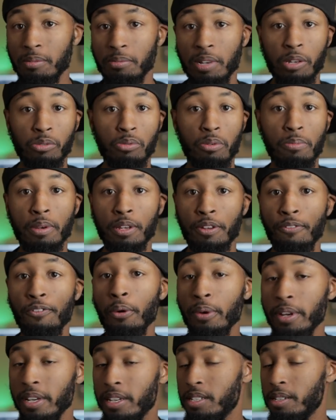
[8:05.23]
Sometimes we
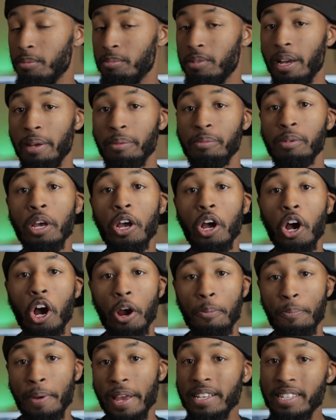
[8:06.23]
misfocus. Sometimes
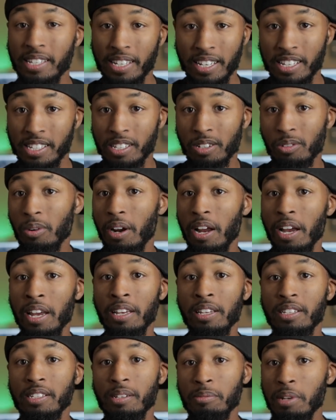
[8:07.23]
our pacing isn't
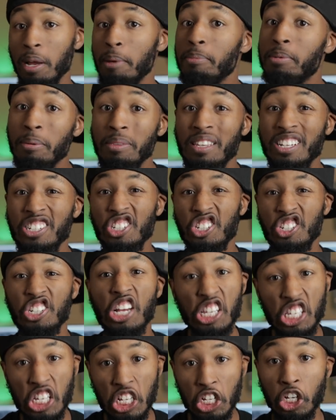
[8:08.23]
right. Sometimes something just
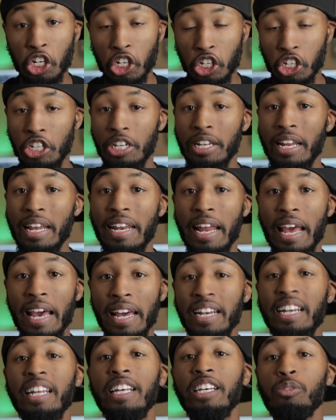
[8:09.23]
doesn't look good. And
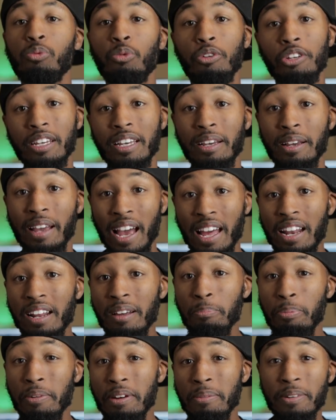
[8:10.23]
editing is where you can kind
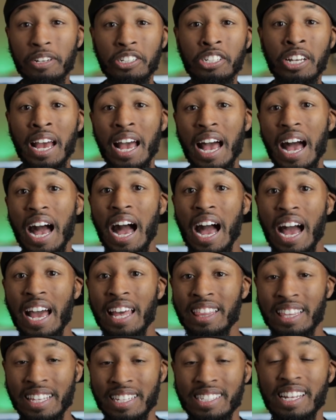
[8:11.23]
of pretty much
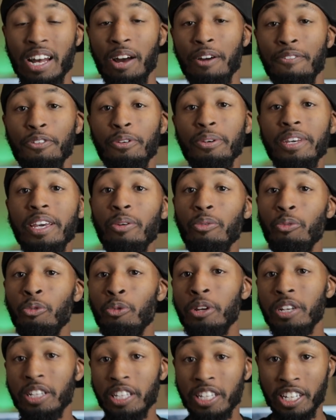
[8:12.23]
hide this. Now, if you get
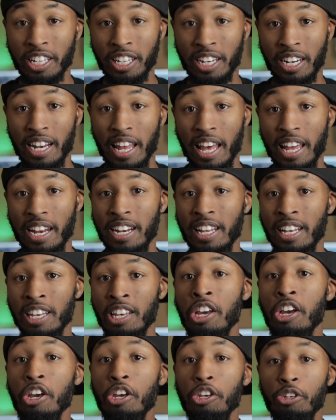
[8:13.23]
really good at
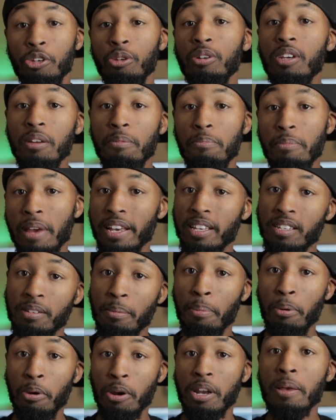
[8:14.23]
editing, you can make
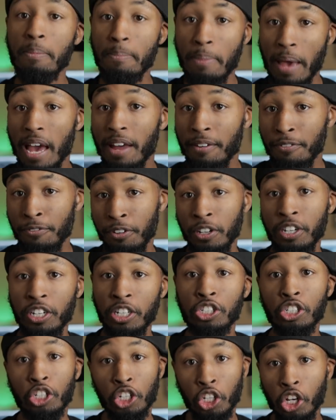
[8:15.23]
some pretty bad
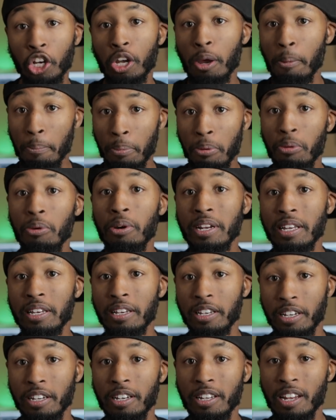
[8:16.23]
footage look
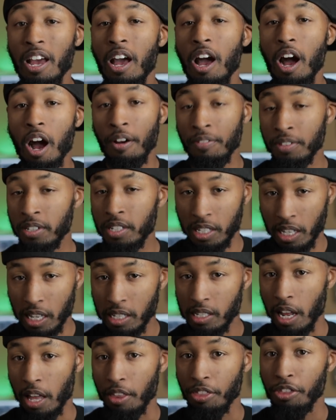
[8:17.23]
pretty good. Obviously,
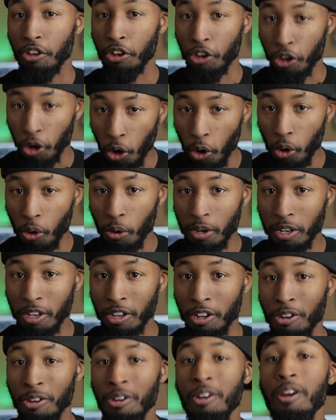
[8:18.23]
that's not the goal
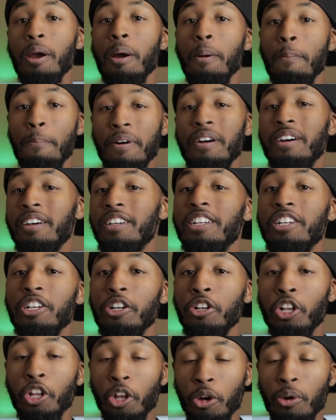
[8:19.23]
here, but
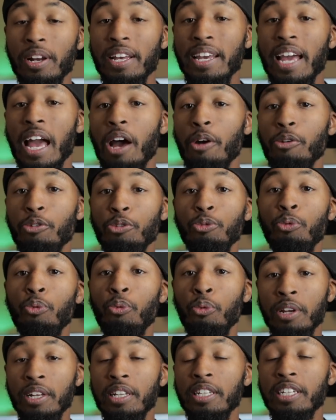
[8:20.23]
learning how to
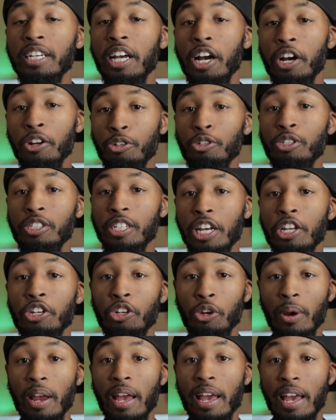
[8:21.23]
really
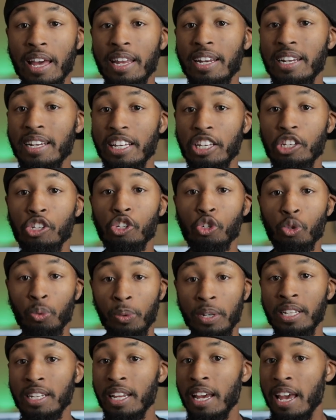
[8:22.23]
understand your editing
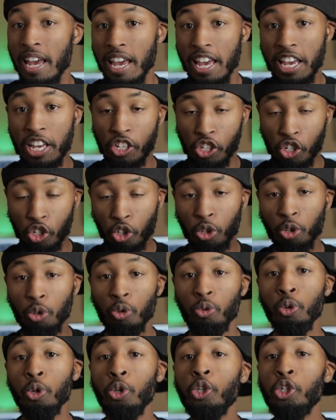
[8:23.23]
suite is
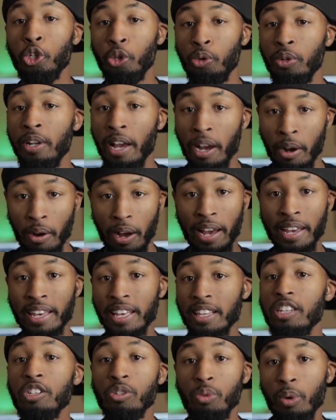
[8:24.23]
crucial. Now, I
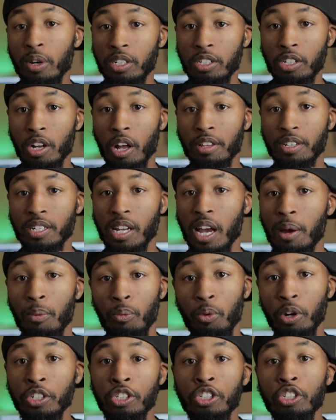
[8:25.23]
get this question all the
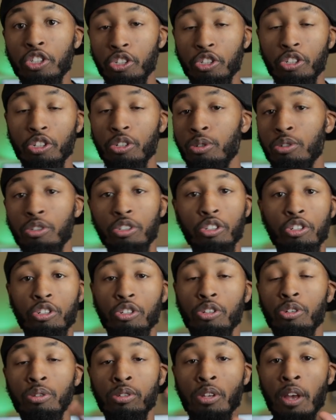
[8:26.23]
time. What should you use? Should
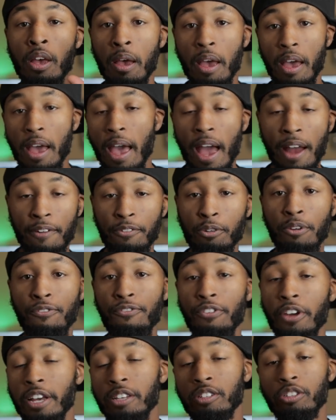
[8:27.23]
you use After
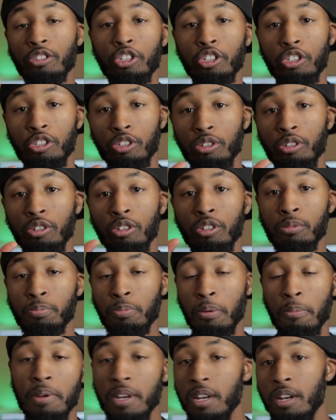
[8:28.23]
Effects, or should you use
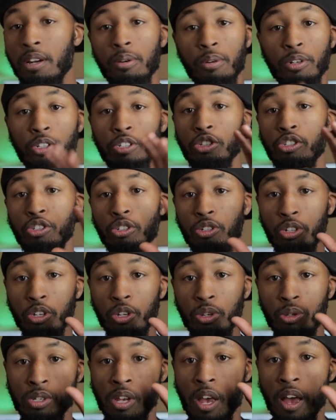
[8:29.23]
Premiere, or should you
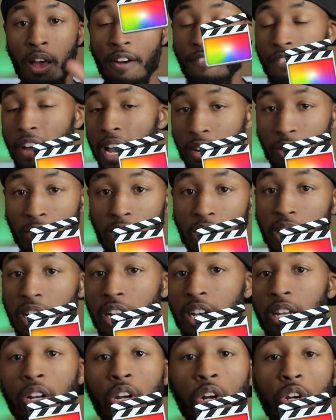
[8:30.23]
use Final
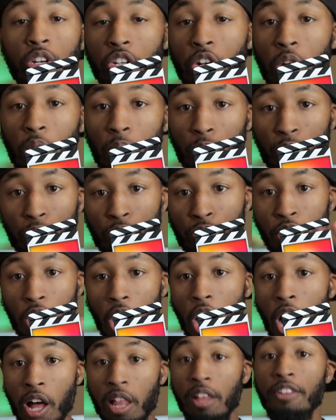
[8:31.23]
Cut? You know,
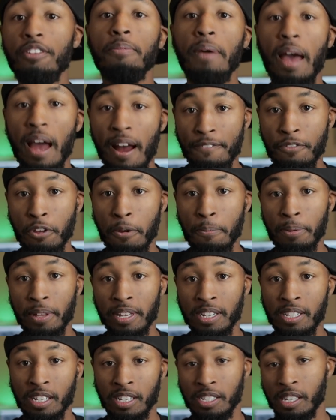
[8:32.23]
all of them have their
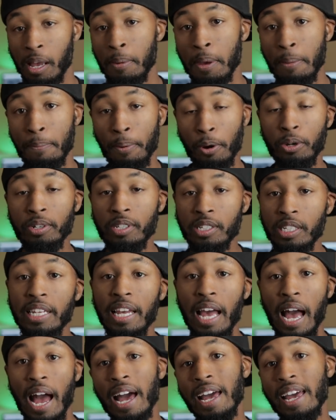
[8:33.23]
places. I mean,
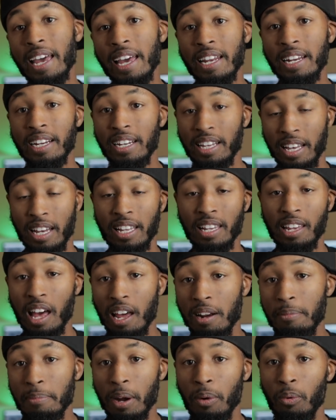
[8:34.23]
personally, I edit a
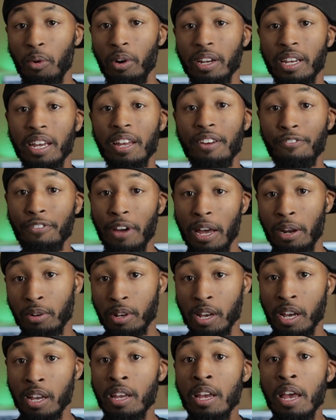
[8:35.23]
lot of my work in Final
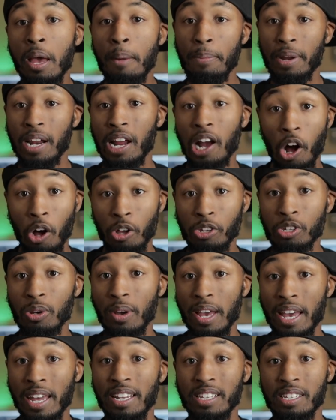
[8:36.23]
Cut, but I
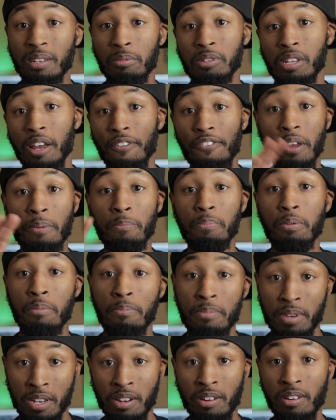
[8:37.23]
also edit some stuff in
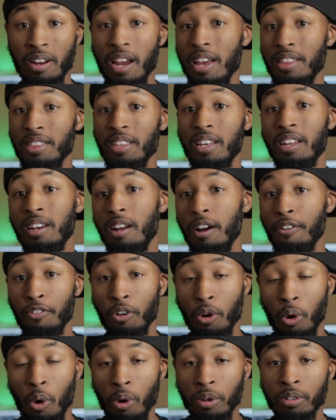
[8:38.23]
Premiere. And then,
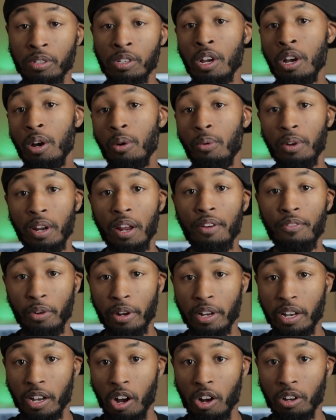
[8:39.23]
of course,
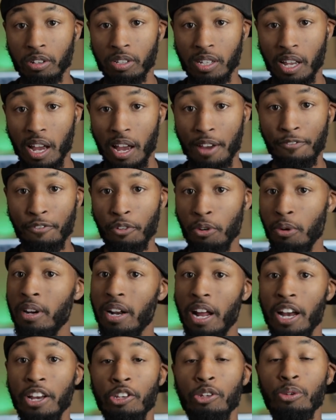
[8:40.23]
whenever it calls time for
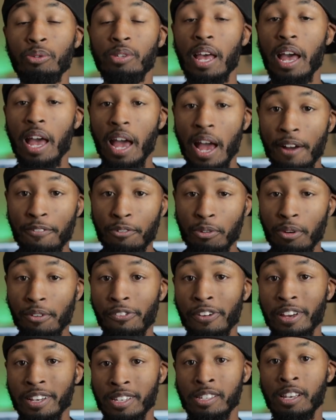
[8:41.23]
it, I use After
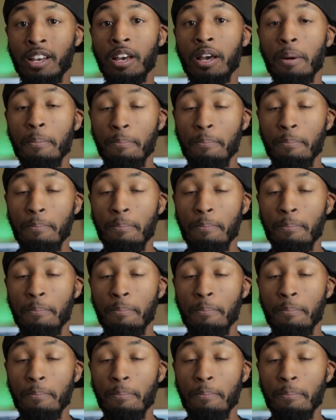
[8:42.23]
Effects.